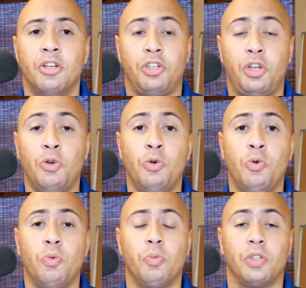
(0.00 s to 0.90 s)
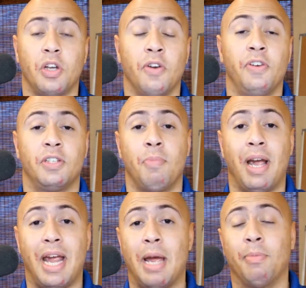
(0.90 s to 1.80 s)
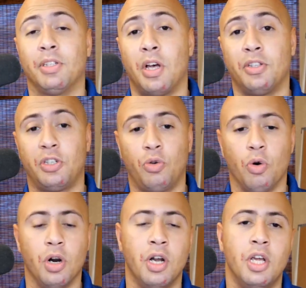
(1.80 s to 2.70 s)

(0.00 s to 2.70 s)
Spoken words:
to service my Amazon store.